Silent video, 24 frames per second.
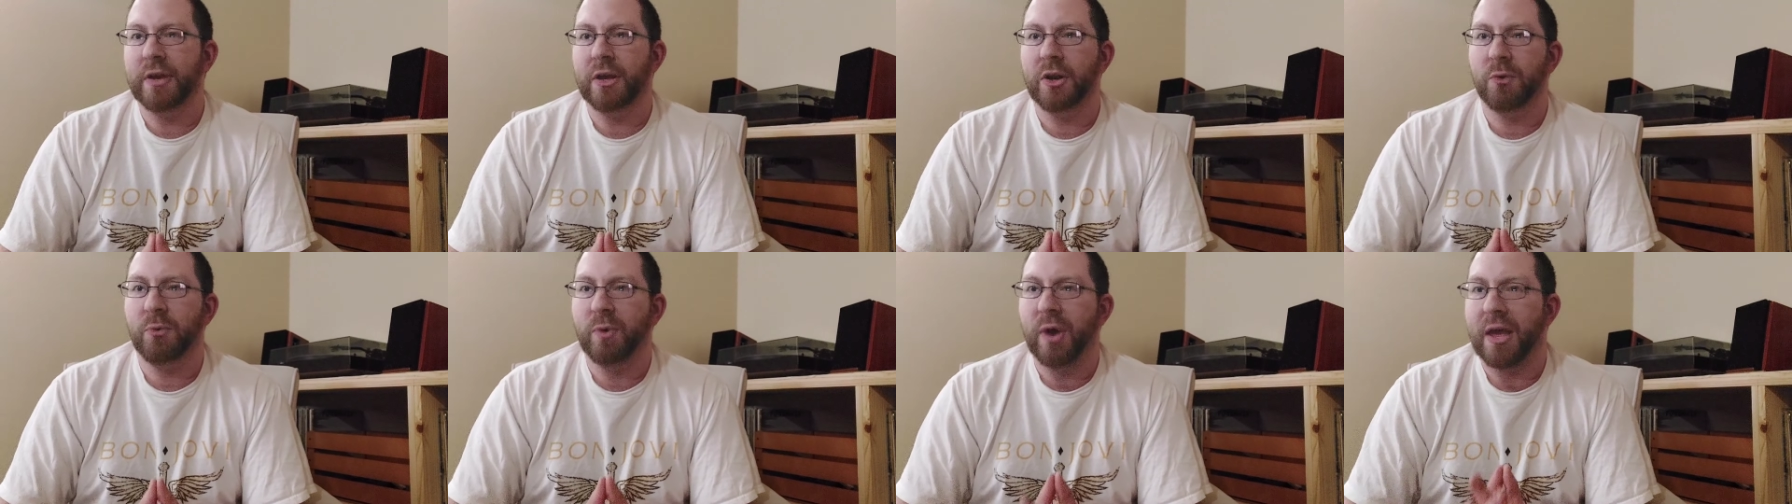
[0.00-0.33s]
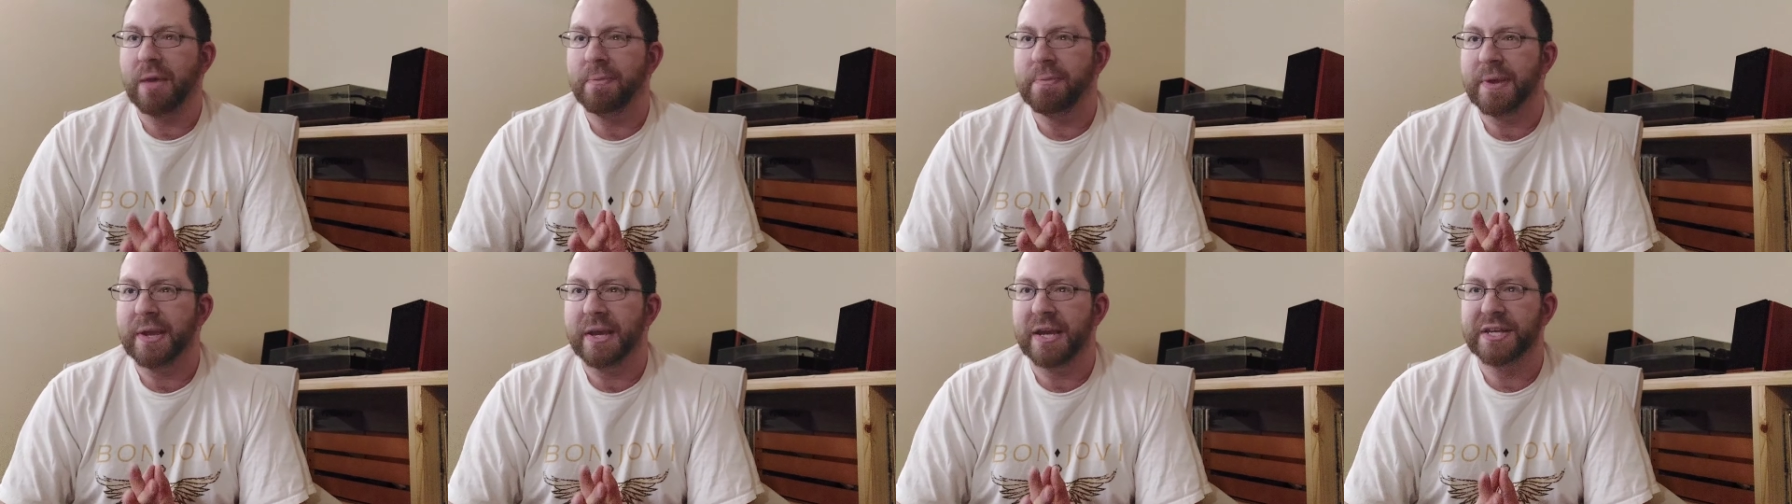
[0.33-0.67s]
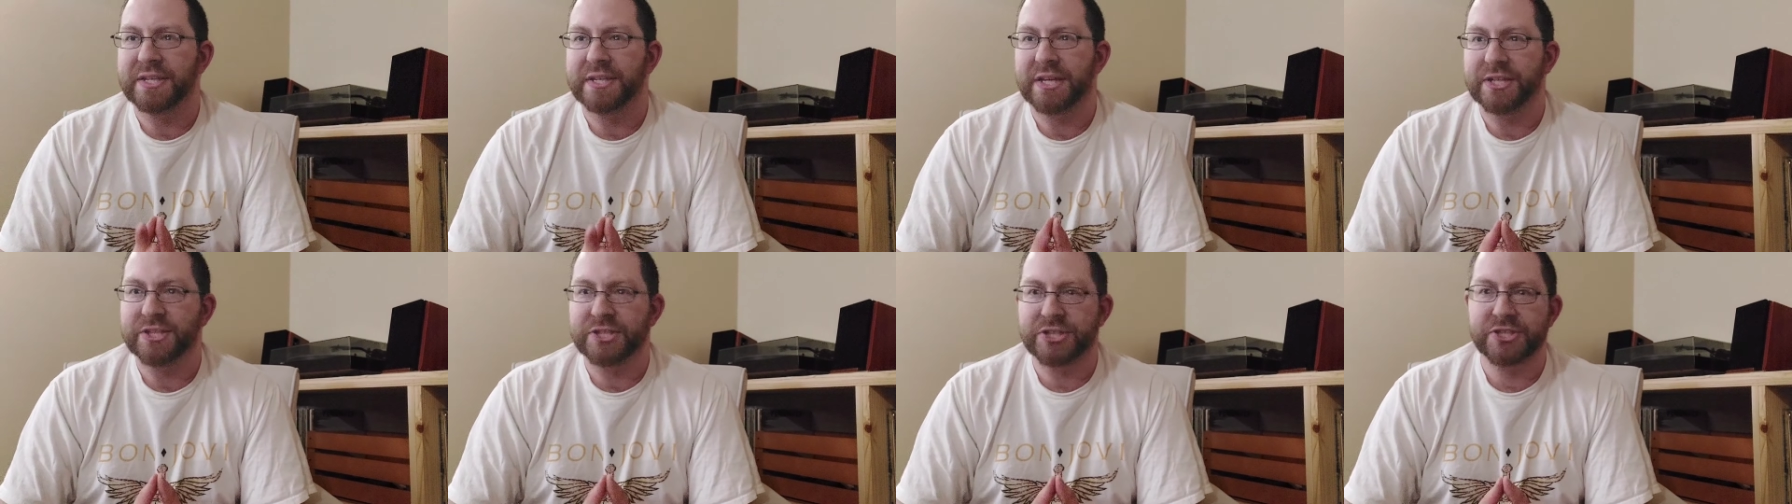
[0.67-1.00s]
it away because
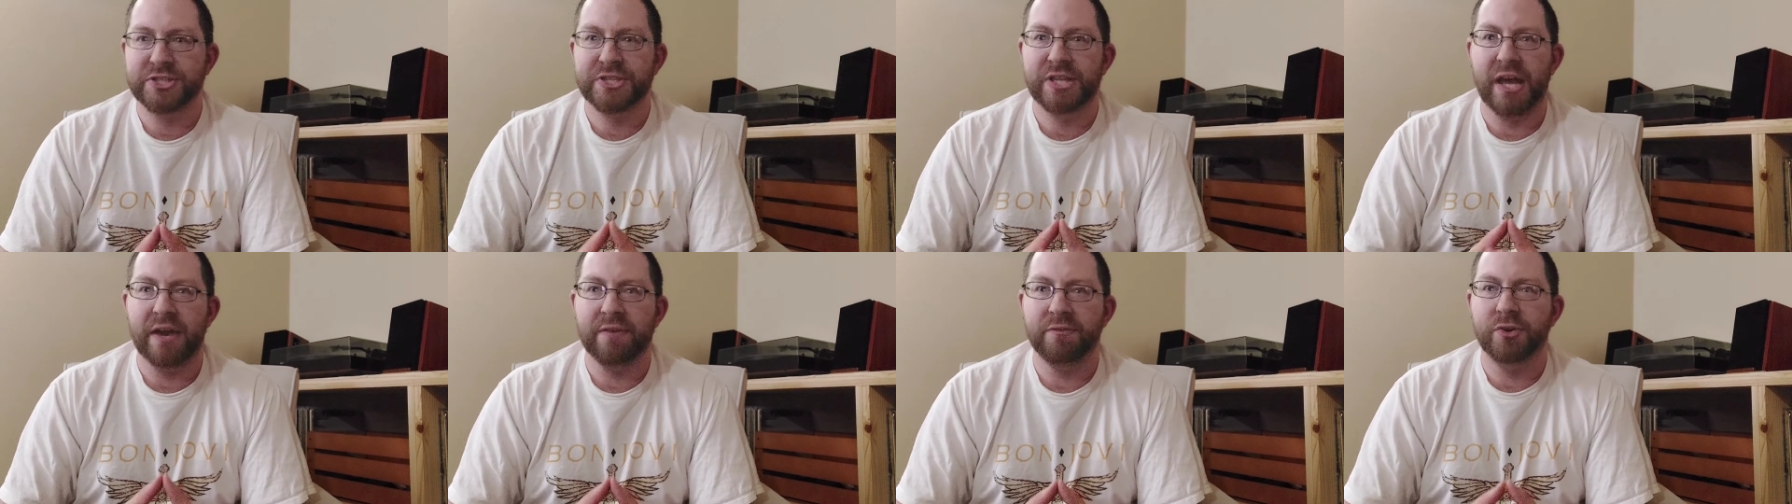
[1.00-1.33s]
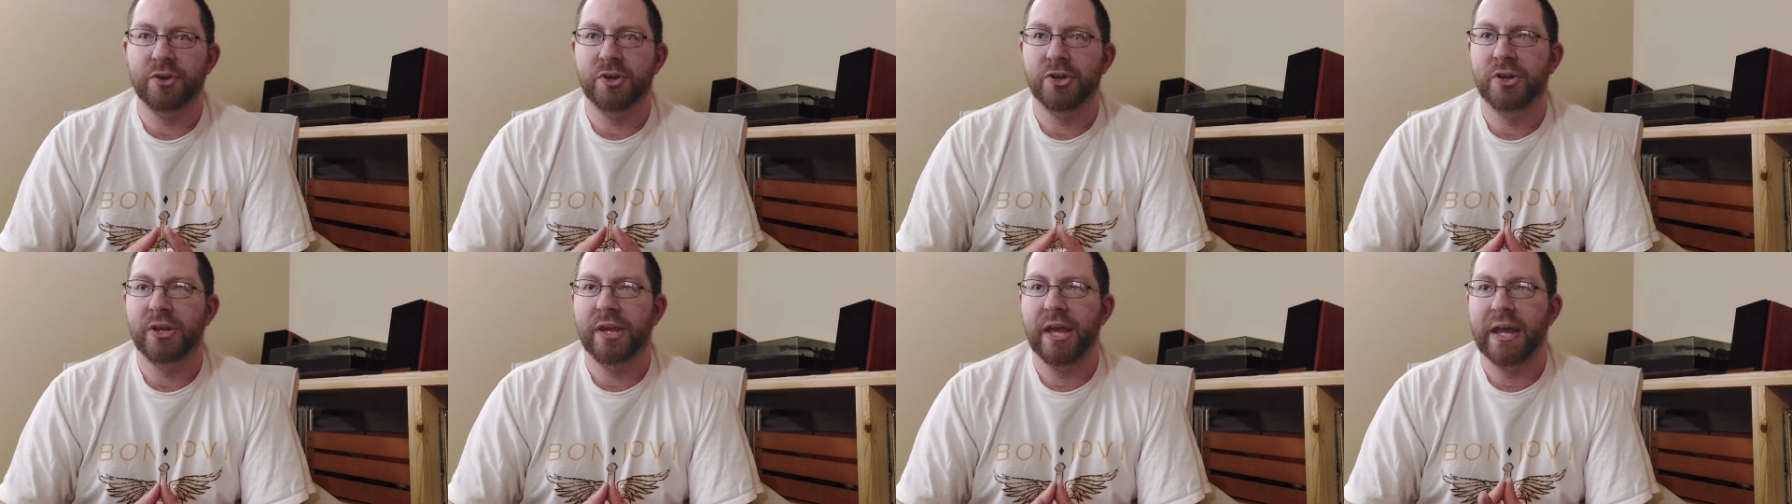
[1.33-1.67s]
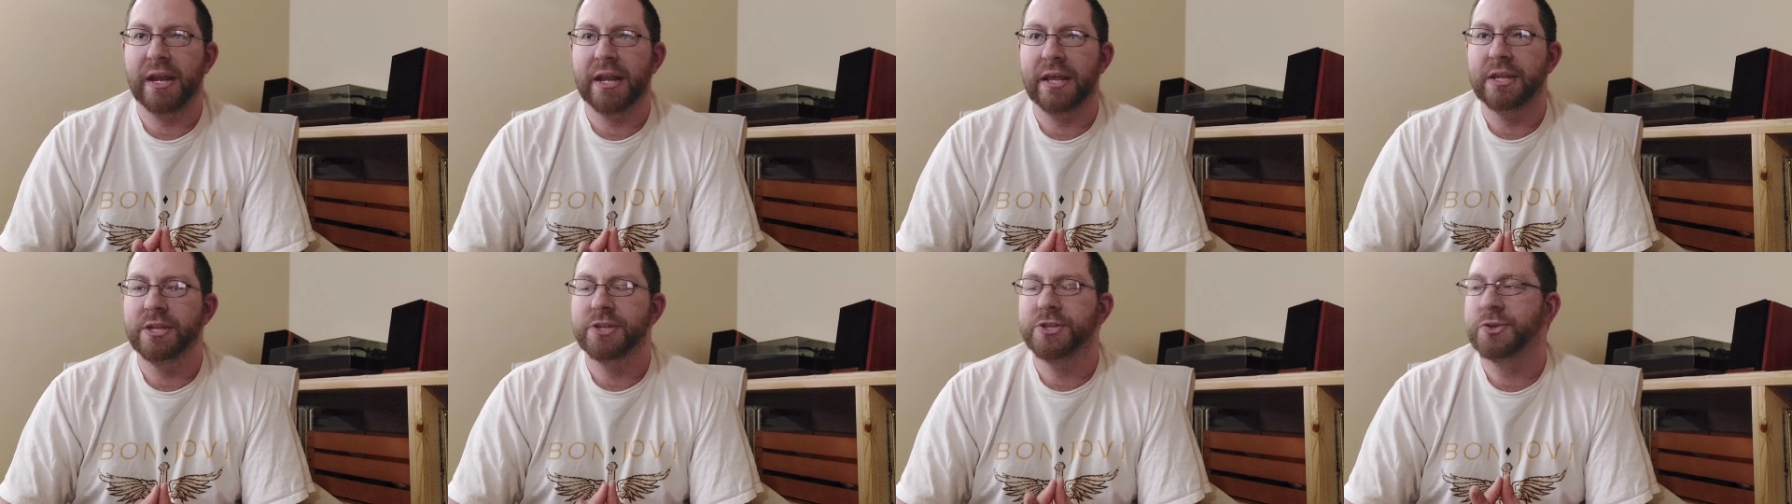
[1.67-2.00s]
I just never could
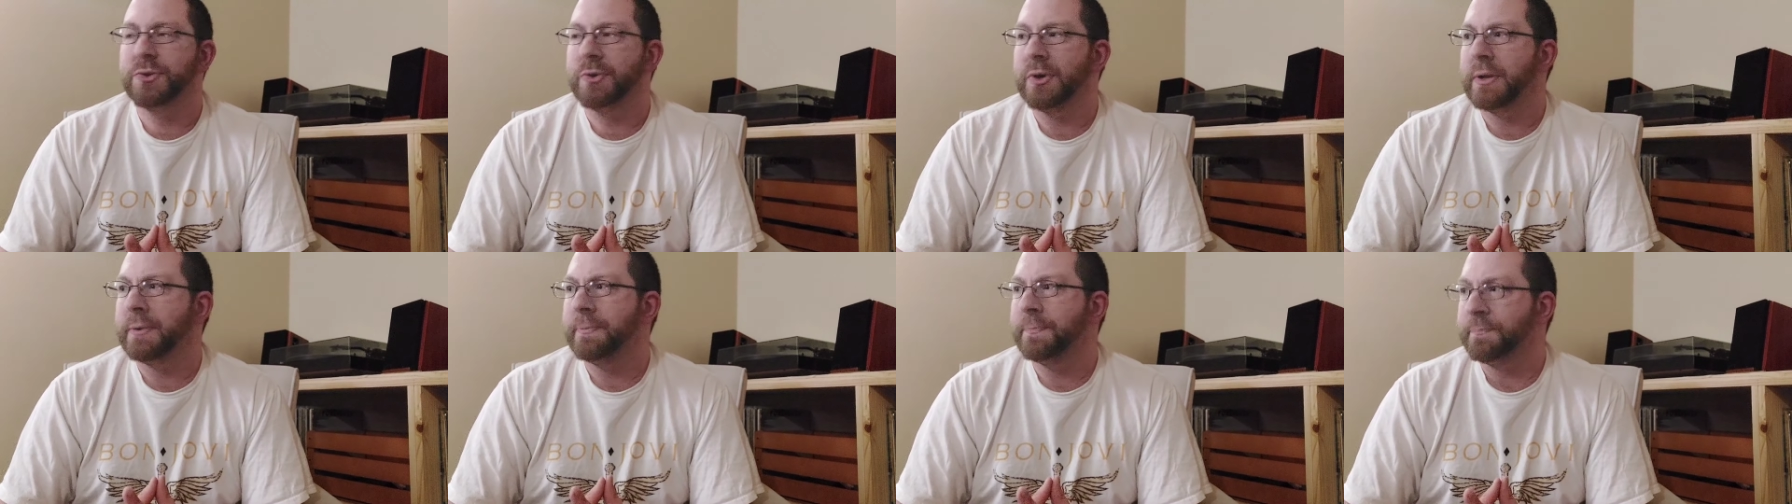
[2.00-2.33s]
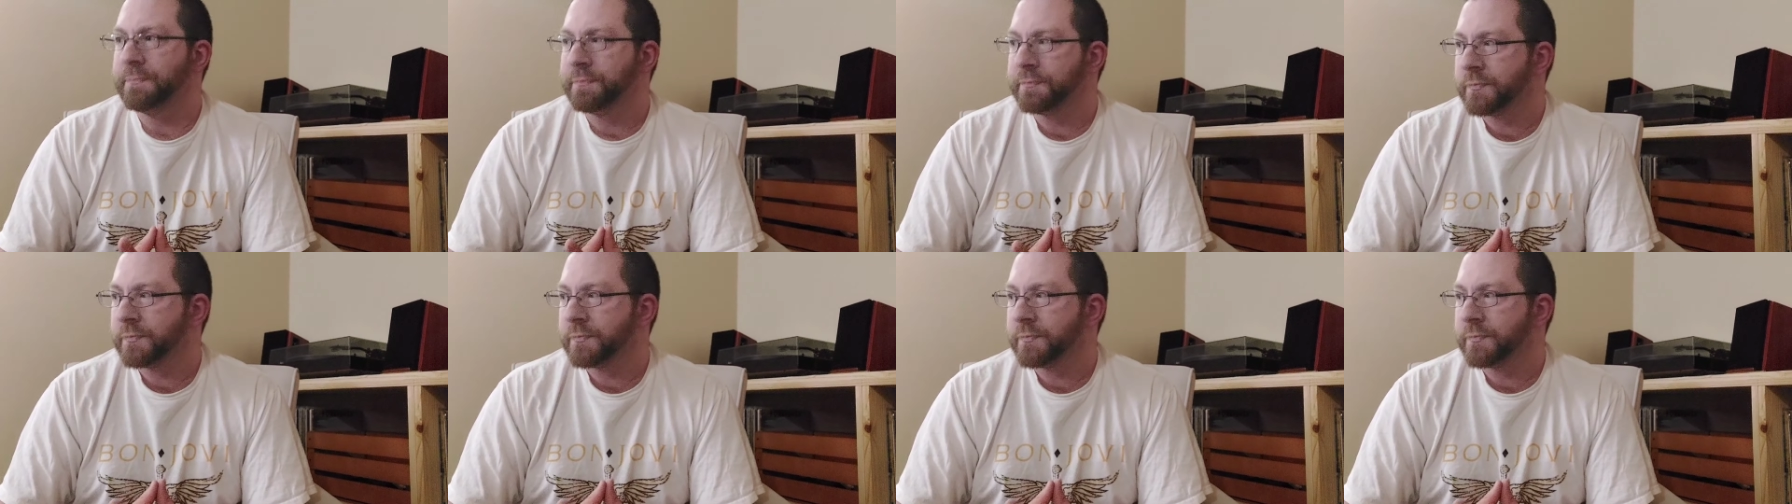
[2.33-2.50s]
get into it.